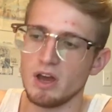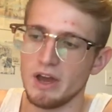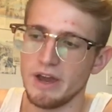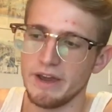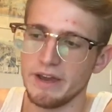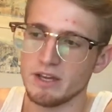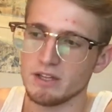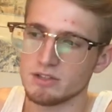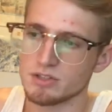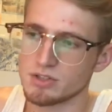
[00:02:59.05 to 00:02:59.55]

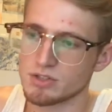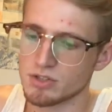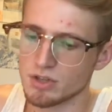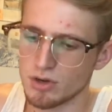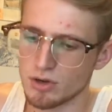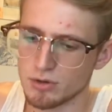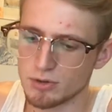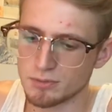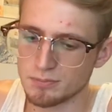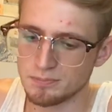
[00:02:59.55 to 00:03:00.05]
and
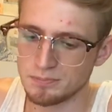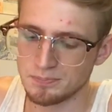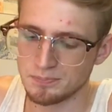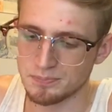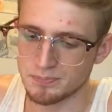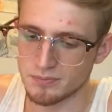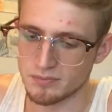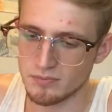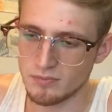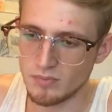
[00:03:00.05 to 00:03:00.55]
so
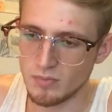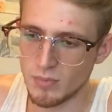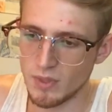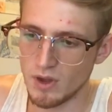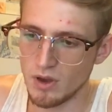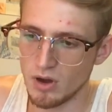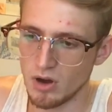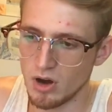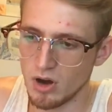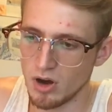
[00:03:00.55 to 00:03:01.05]

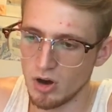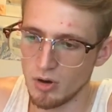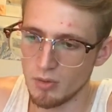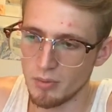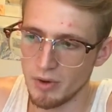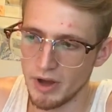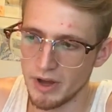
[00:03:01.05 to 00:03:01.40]
um,